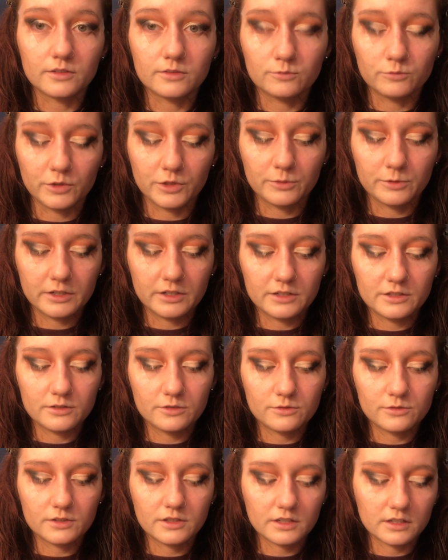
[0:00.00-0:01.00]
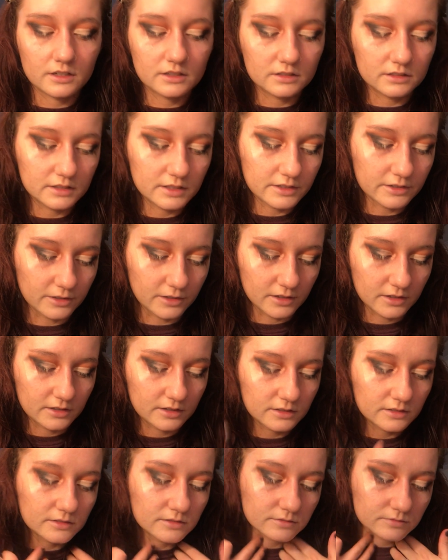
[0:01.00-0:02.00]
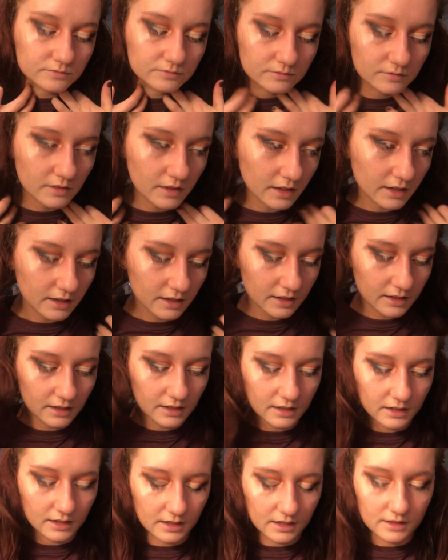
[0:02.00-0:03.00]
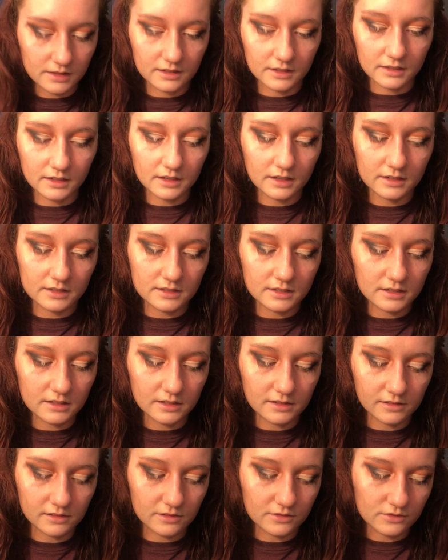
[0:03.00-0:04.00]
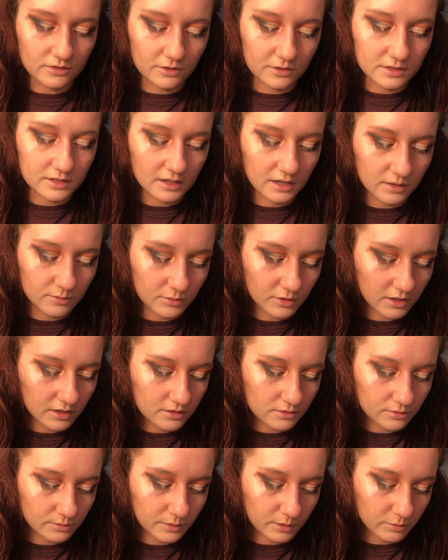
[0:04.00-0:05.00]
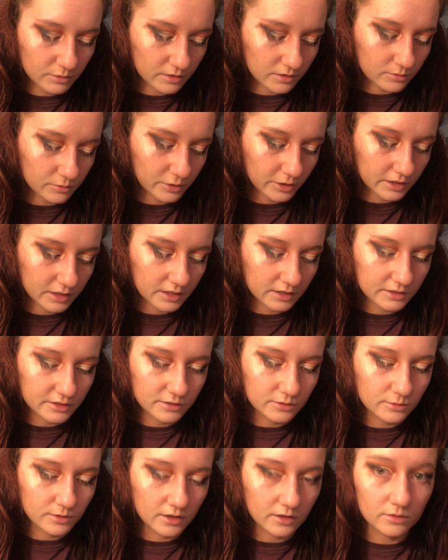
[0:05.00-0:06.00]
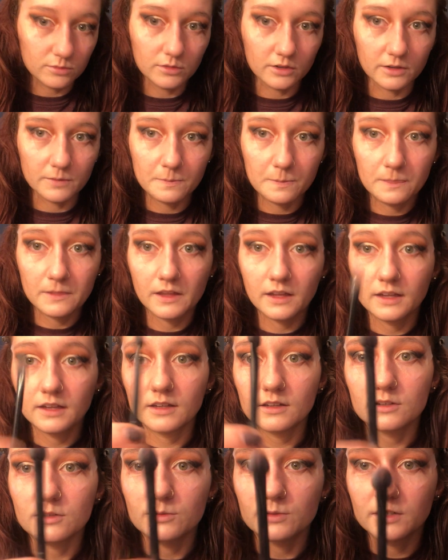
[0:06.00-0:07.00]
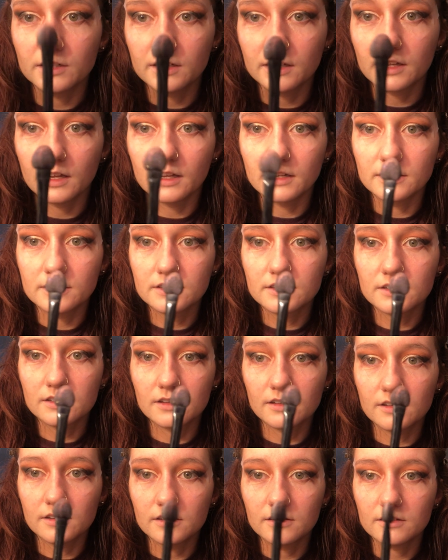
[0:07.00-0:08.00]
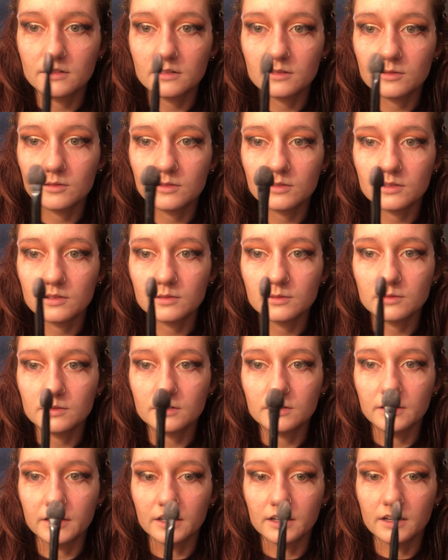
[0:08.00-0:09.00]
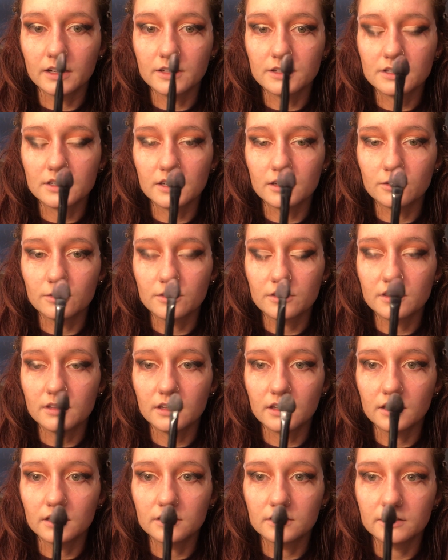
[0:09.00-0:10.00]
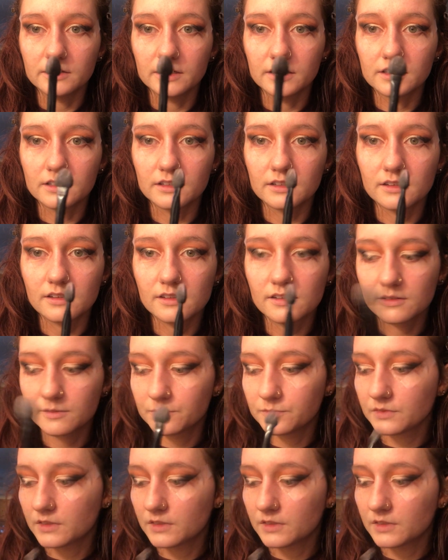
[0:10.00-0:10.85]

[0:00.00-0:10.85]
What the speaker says: what you want to do for the glitter, and I think I did this the first time, but I don't remember it working too well, but you want to get like an eyeshadow thing like this,